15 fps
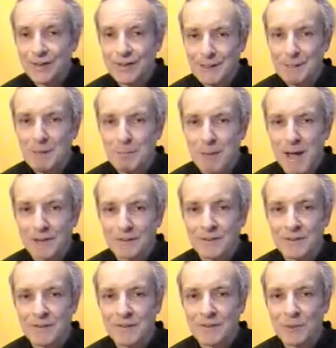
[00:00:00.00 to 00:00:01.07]
coming back
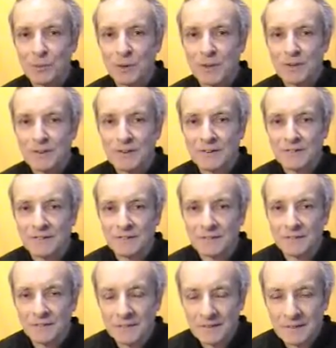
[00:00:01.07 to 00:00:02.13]
to this awareness,